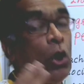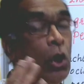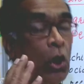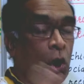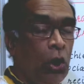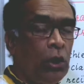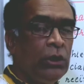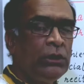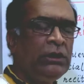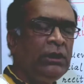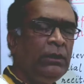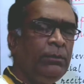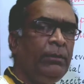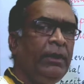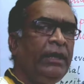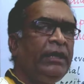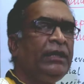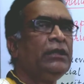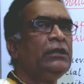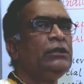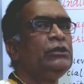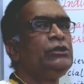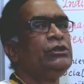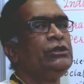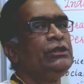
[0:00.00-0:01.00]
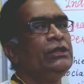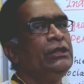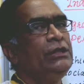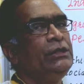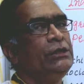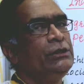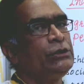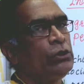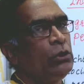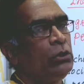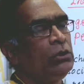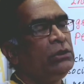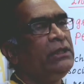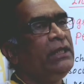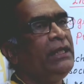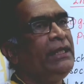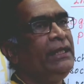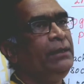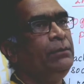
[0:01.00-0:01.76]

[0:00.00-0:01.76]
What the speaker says: on the metal sheets, on the